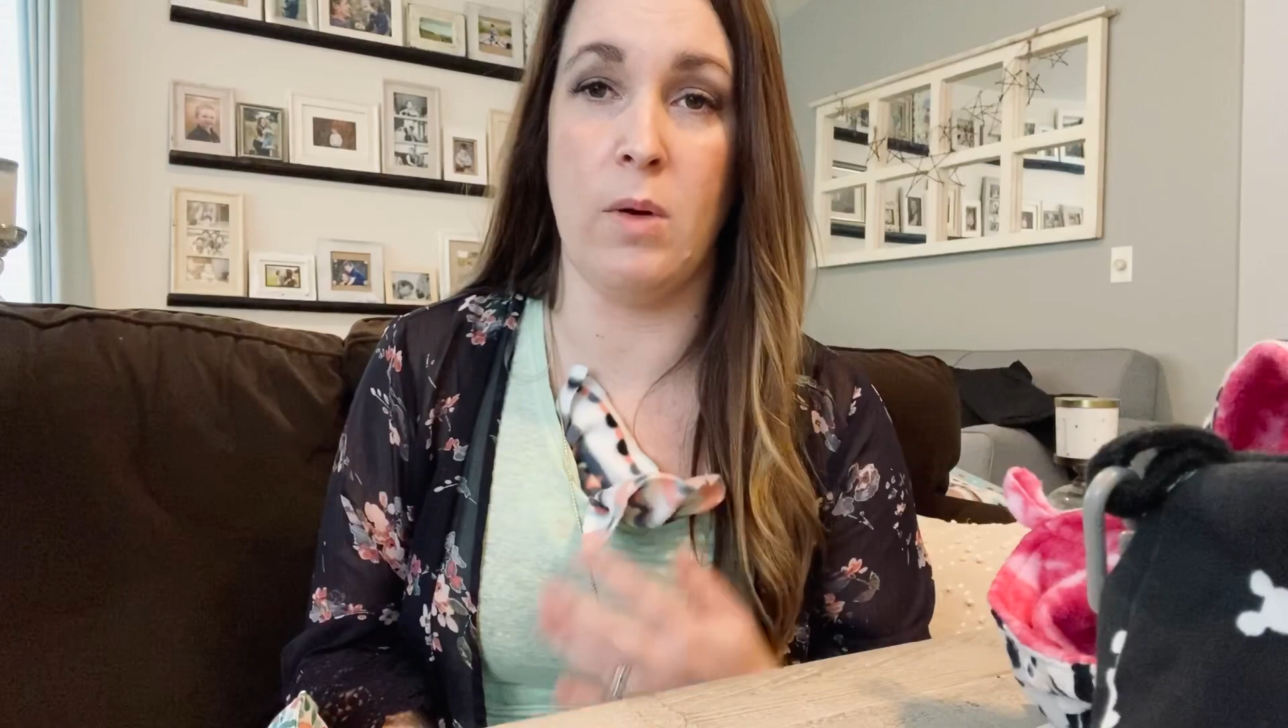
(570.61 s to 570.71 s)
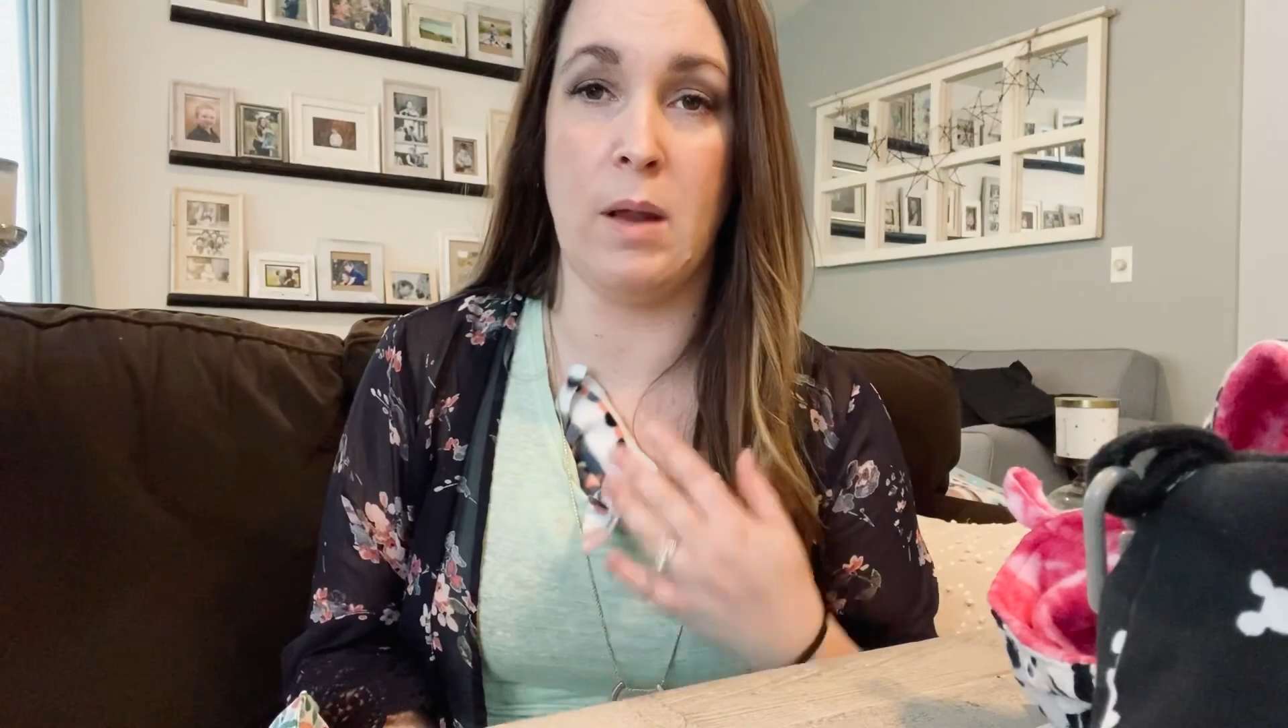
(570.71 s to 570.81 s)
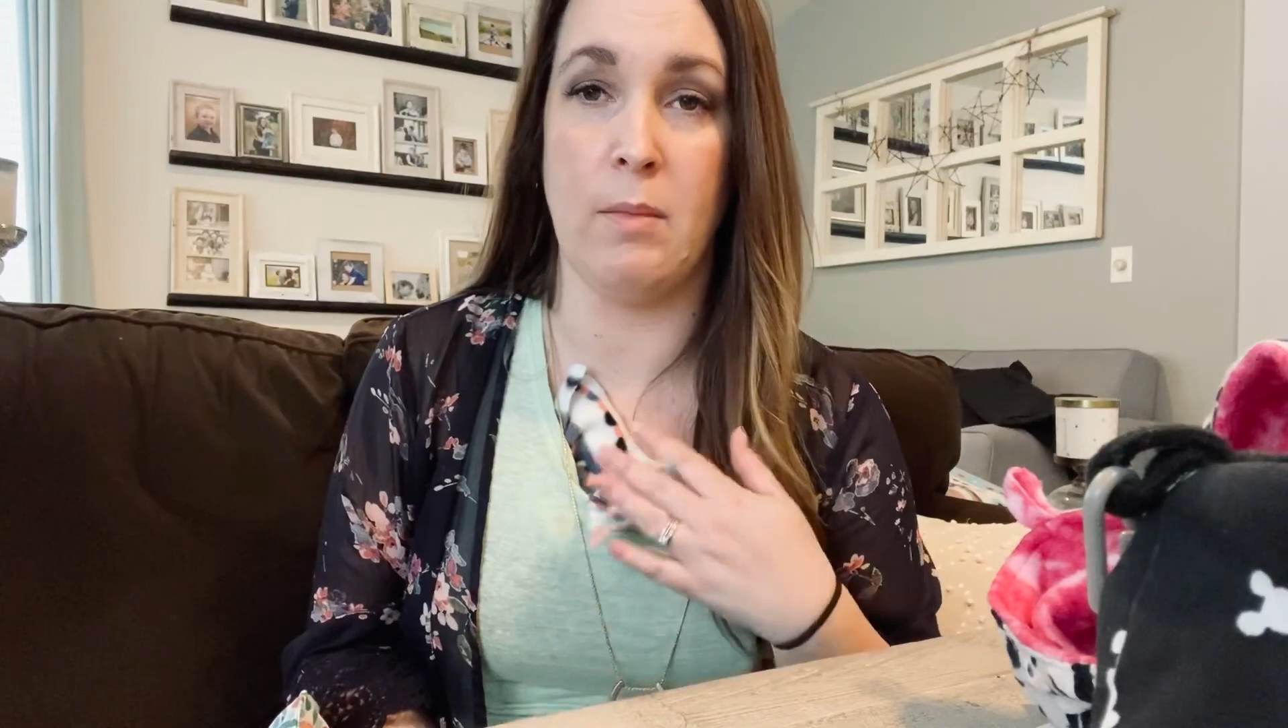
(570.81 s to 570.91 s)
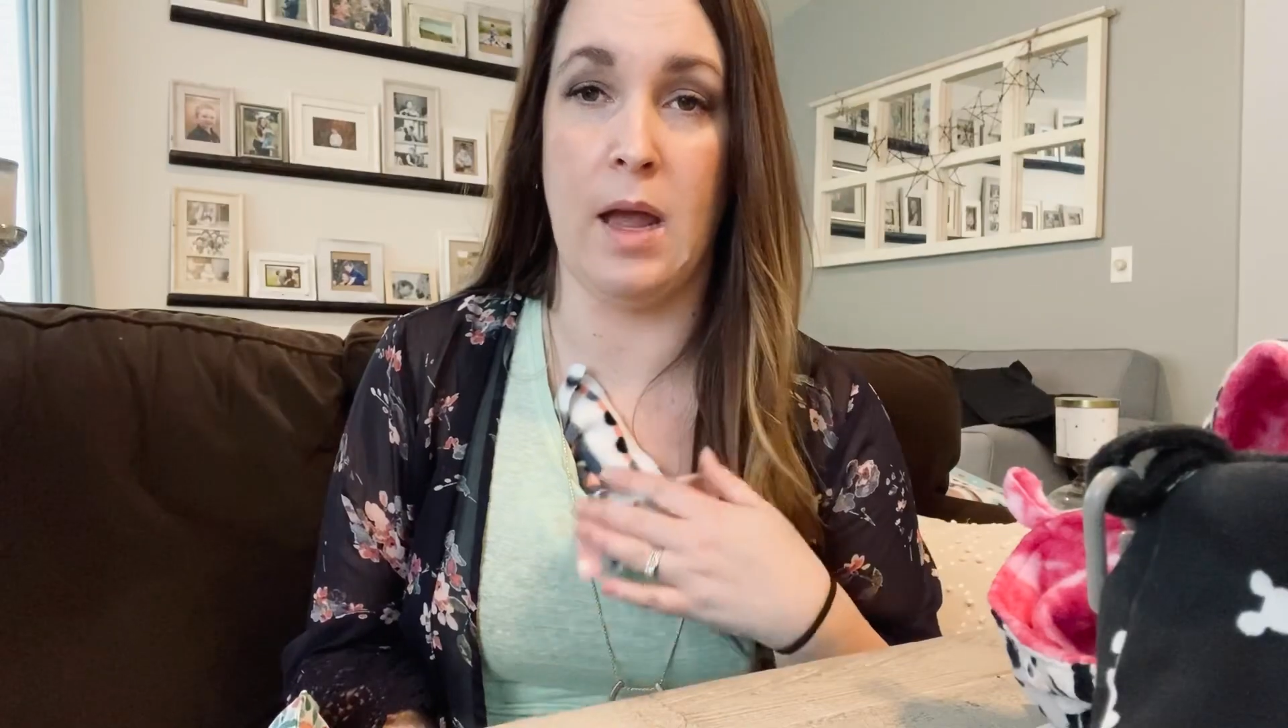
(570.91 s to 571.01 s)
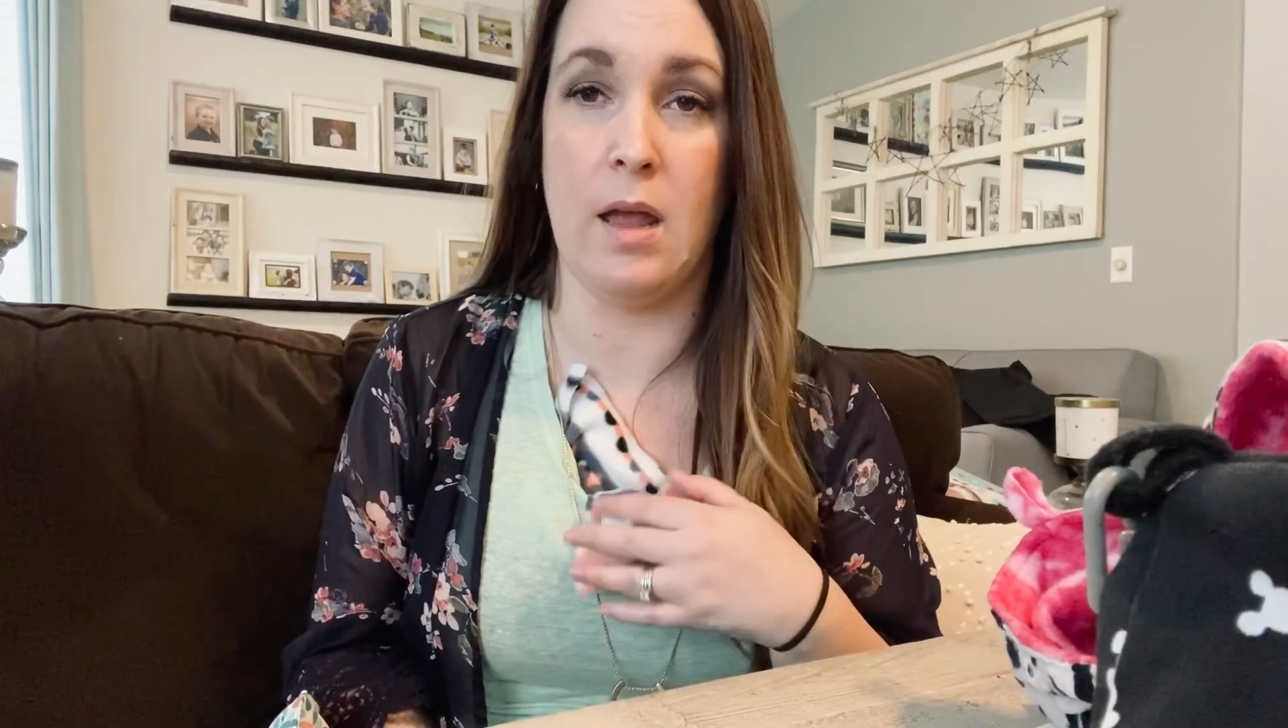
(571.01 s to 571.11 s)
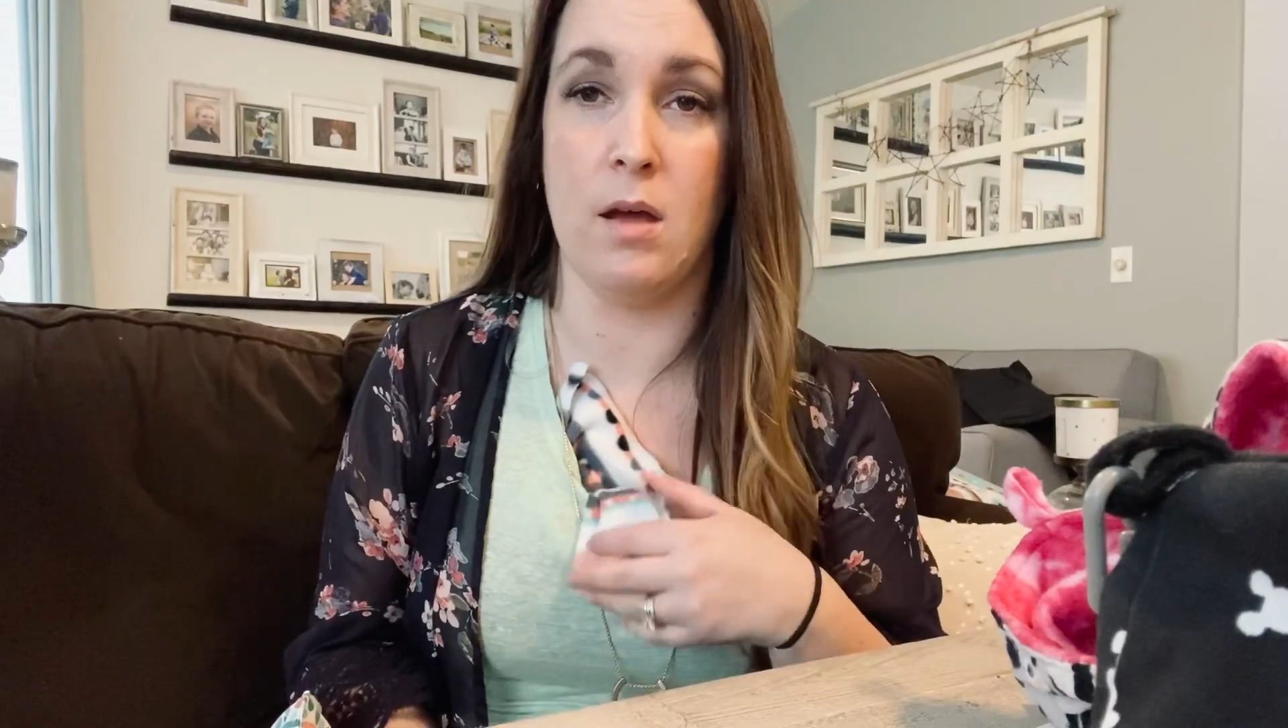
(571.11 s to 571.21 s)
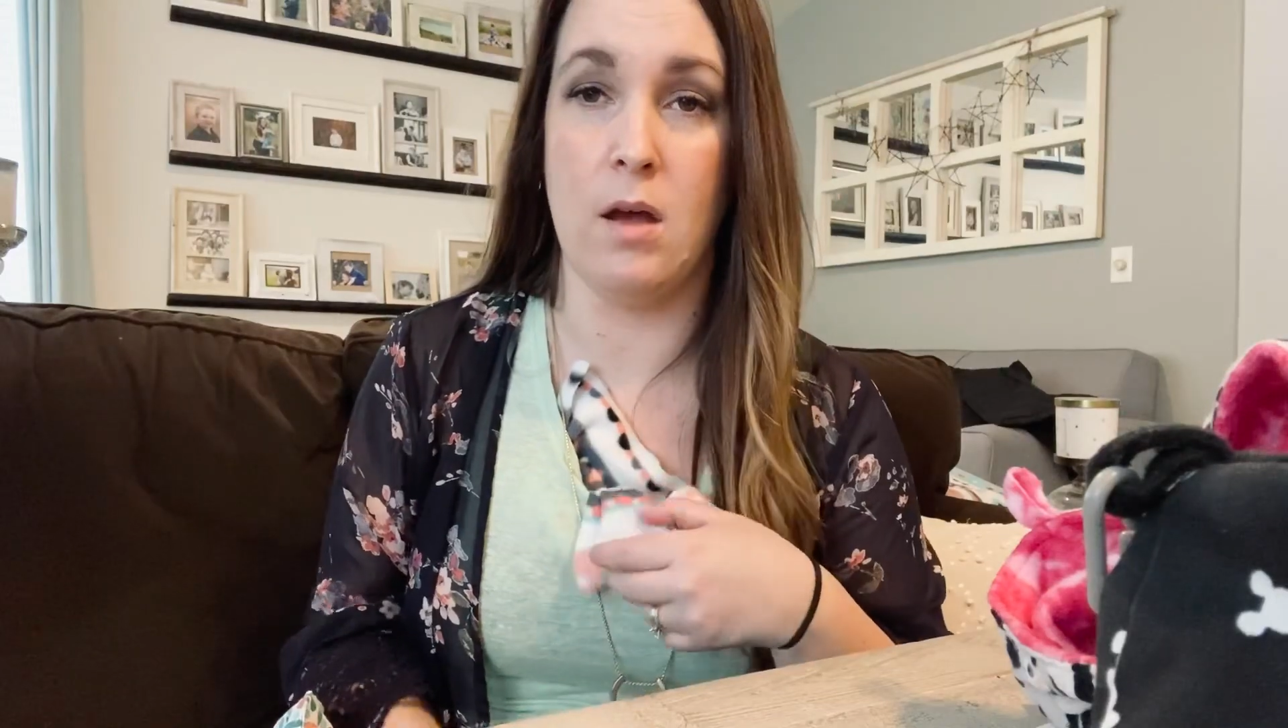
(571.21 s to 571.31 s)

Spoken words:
in my